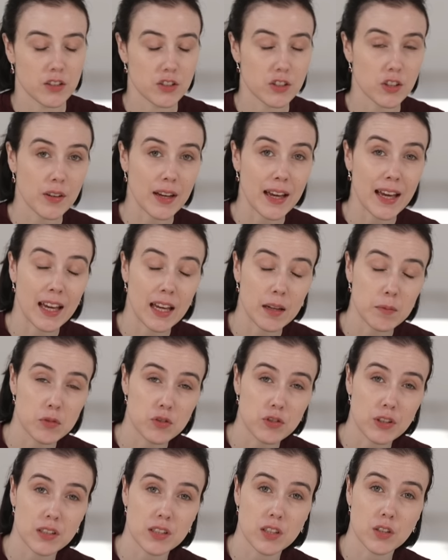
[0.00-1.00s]
So
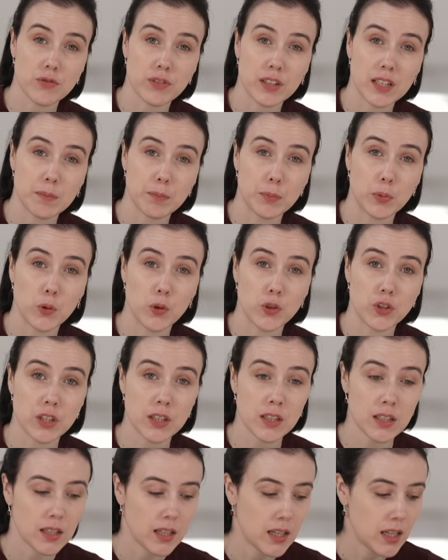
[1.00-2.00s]
hamstrings is really
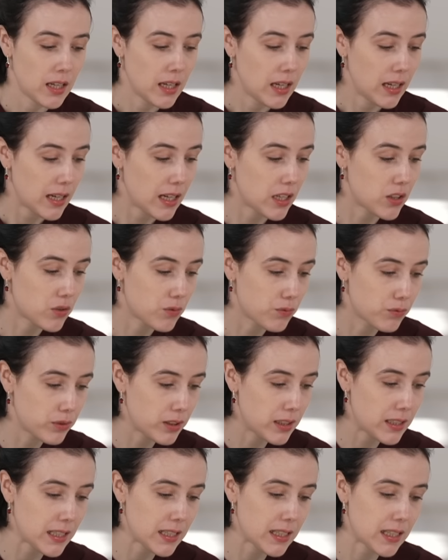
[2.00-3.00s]
important. It's
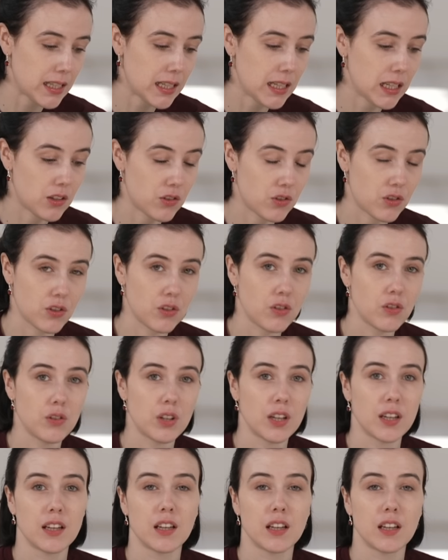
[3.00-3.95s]
really key to